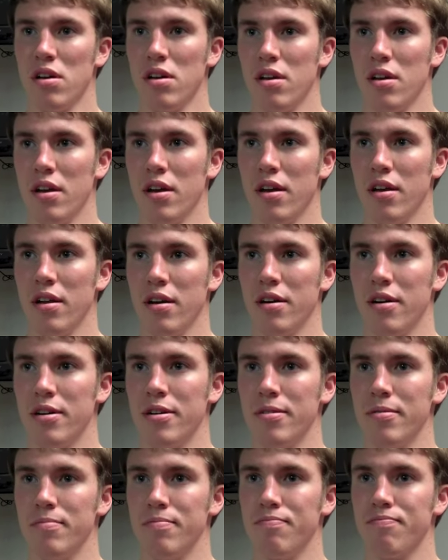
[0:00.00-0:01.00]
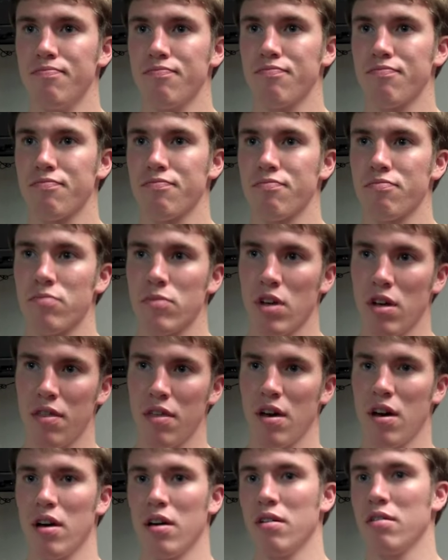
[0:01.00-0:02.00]
And I
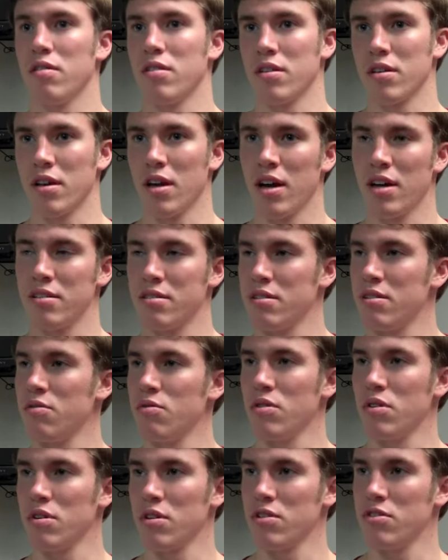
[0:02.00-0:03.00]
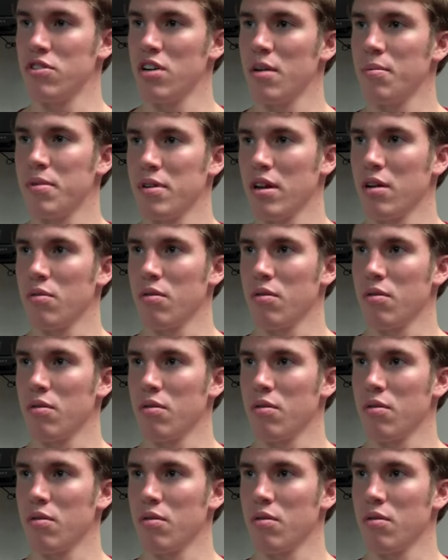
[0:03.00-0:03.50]
thought the guys did a really good job in